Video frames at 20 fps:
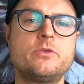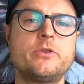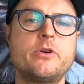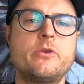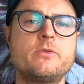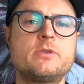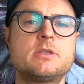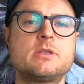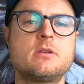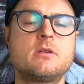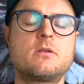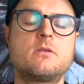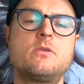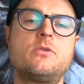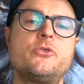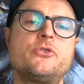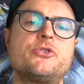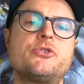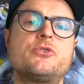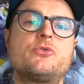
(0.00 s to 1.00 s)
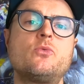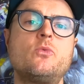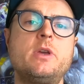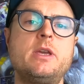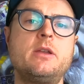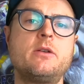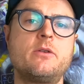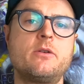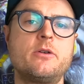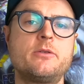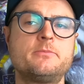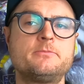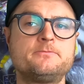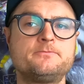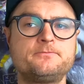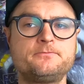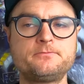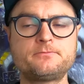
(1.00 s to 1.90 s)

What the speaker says: notes that are a little sweeter